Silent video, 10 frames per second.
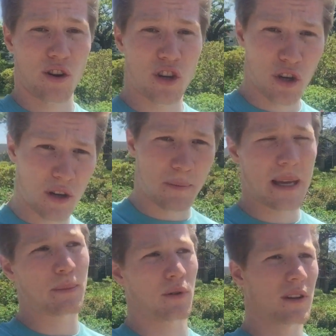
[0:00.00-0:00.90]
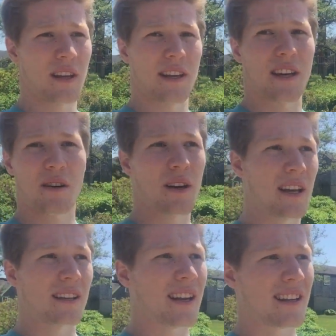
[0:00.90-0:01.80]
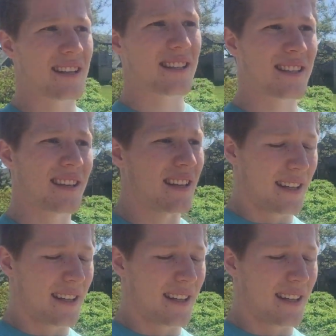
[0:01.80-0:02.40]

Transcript: are good people. You know, none of this